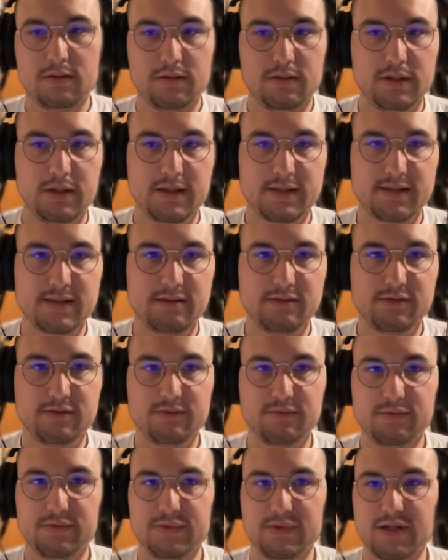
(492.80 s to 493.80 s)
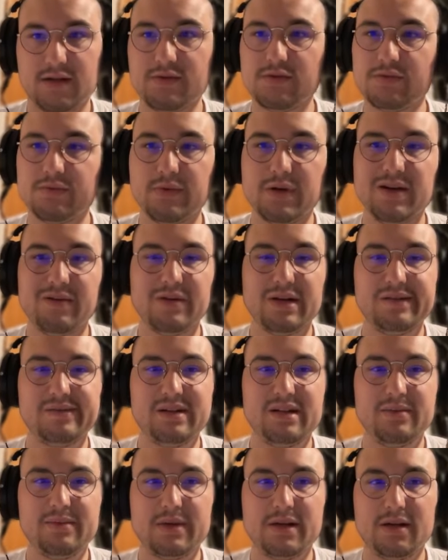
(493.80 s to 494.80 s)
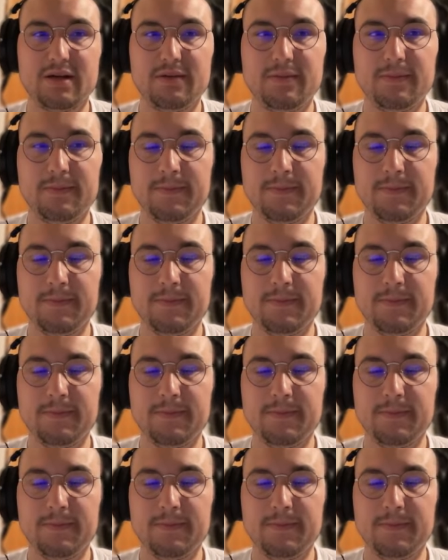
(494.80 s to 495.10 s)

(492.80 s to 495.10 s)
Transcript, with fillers: yeah sounds sounds way way way better